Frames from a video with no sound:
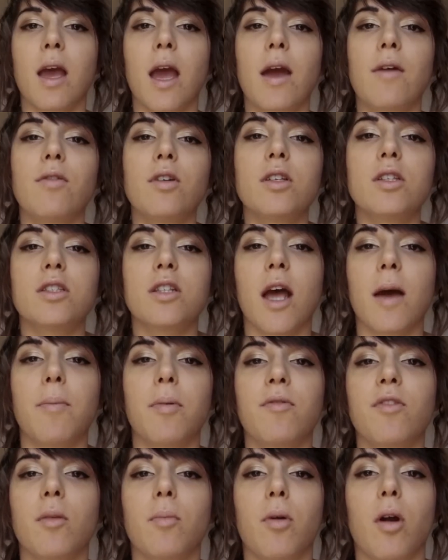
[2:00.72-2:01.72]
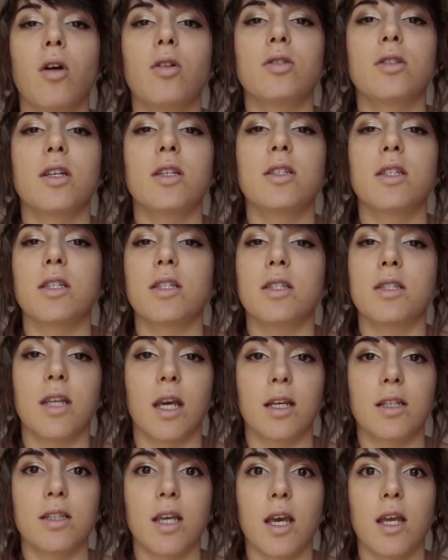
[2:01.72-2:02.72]
Every step of the process is
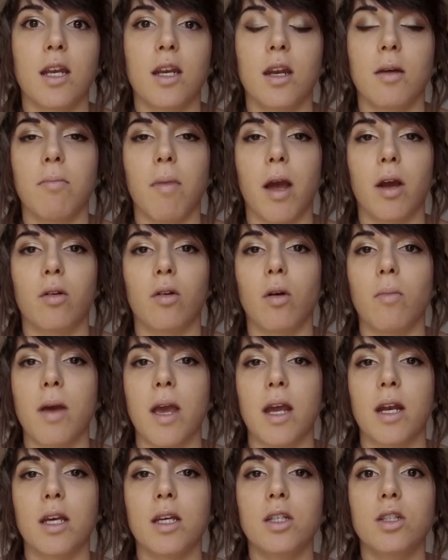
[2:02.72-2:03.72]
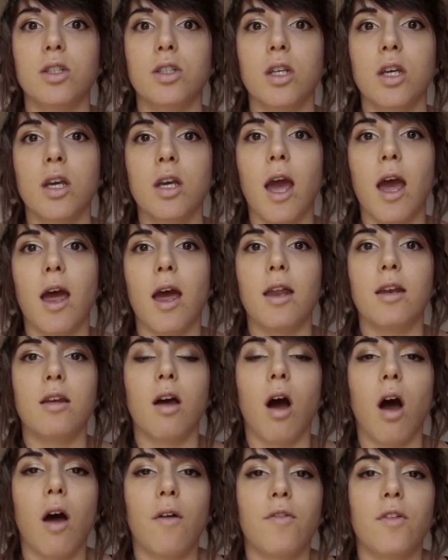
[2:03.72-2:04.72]
dictated and micromanaged, and
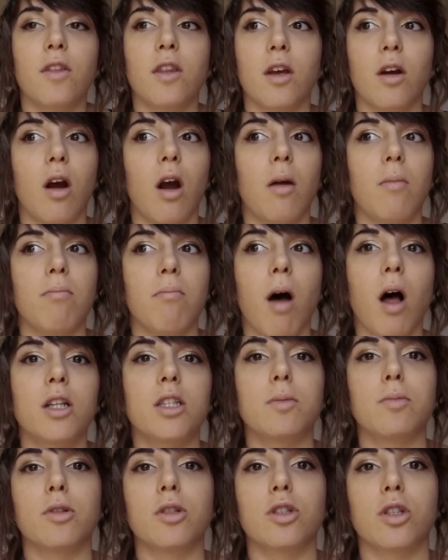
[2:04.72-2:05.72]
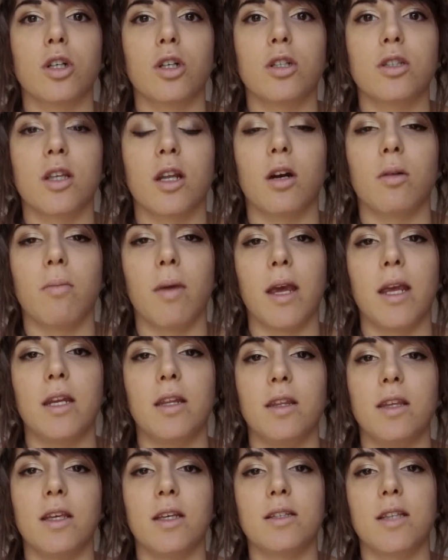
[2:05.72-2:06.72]
often there are multiple shirts that are made
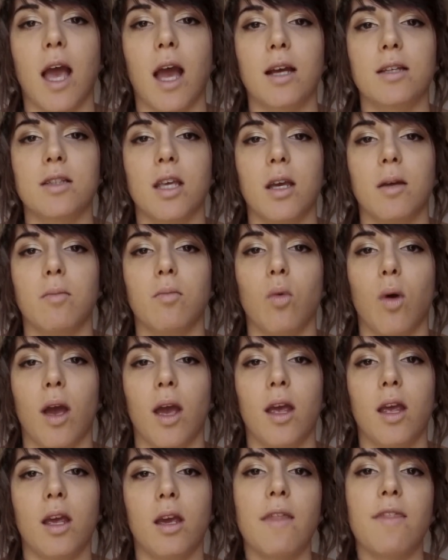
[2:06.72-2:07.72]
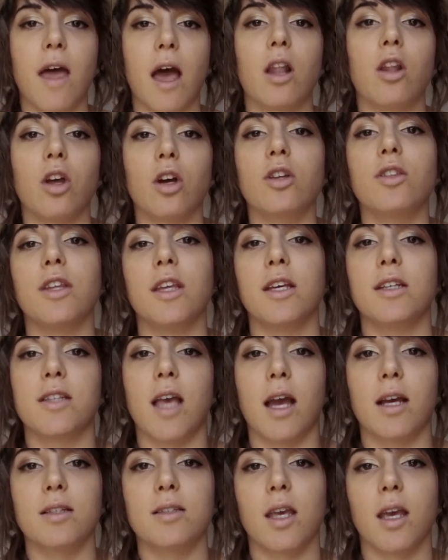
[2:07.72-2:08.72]
in the exact same way and that look the
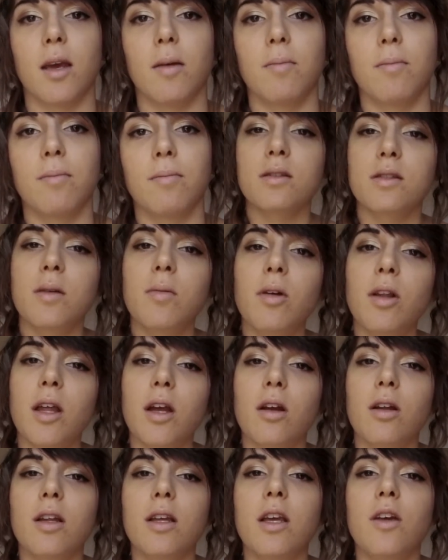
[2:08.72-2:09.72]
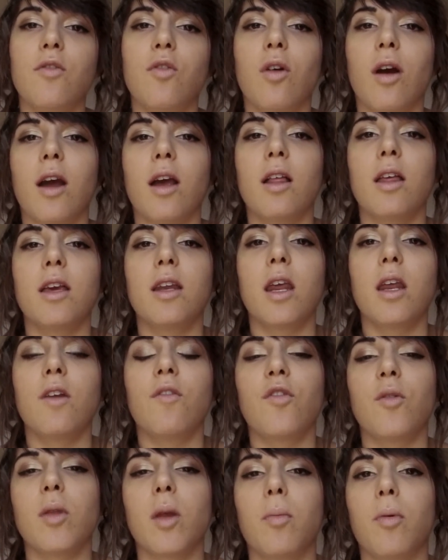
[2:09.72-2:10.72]
exact same. Similarly, if we're alienated
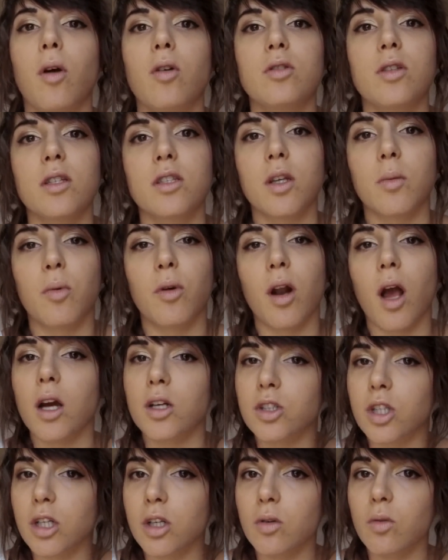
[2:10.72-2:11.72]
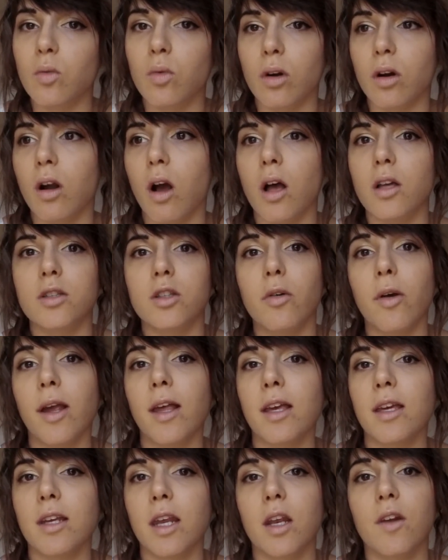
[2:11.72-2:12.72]
from the process of production, we're also
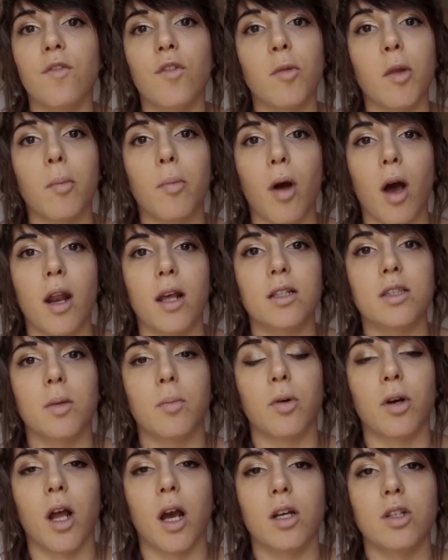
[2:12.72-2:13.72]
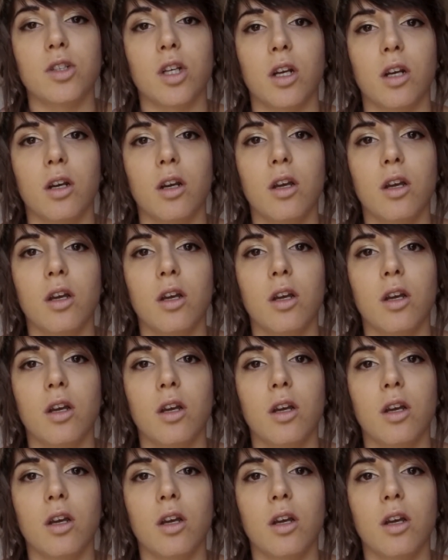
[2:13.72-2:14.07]
alienated from the products of production.